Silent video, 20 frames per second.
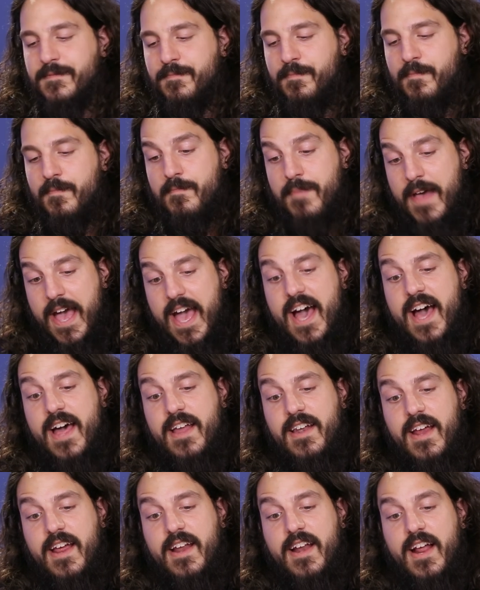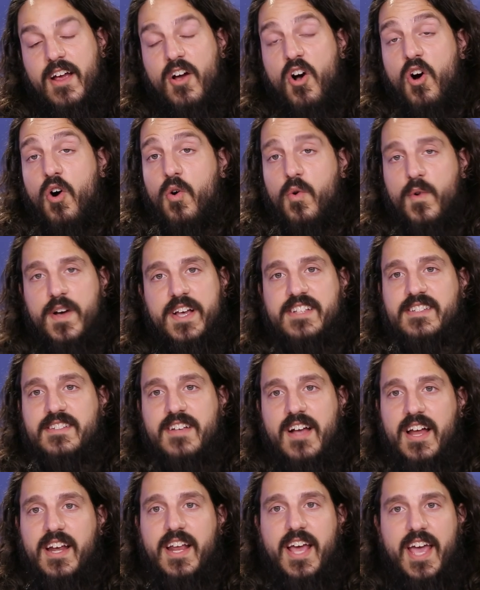is bad, mm-hmm. and I always
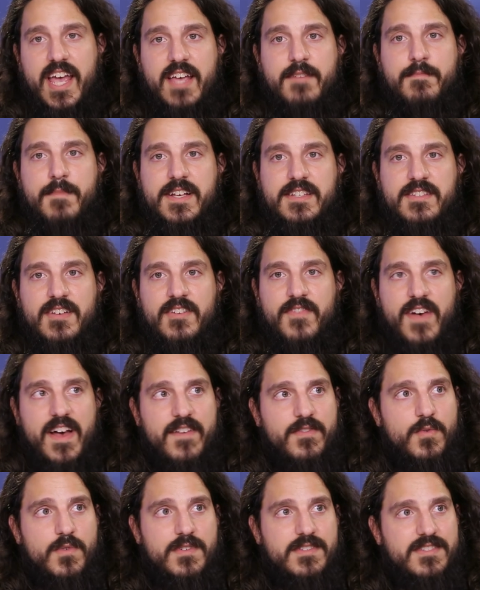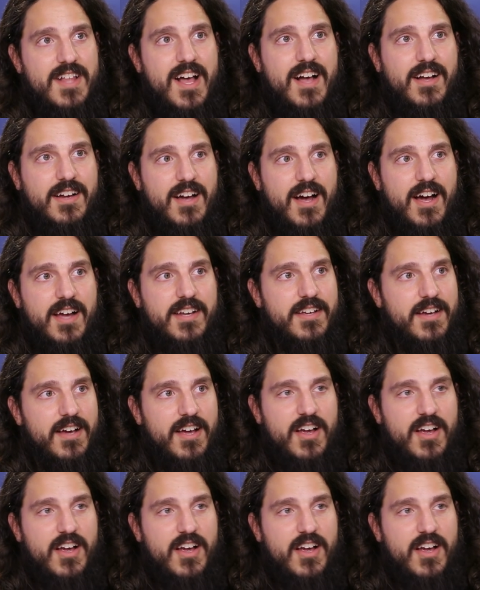kind of hate myself afterwards. Not kind of.